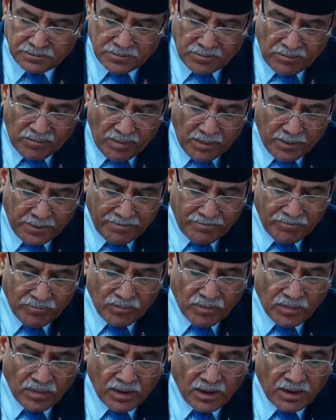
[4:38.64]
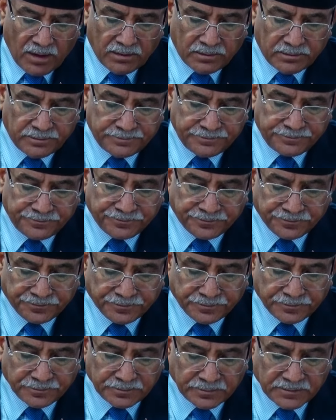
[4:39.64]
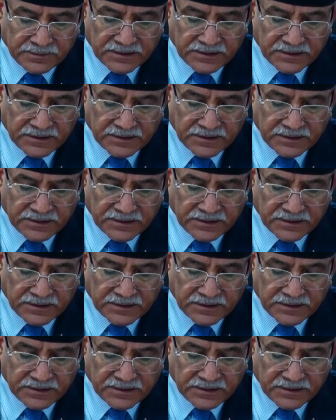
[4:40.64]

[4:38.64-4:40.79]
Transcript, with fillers: the ruling coalition. Where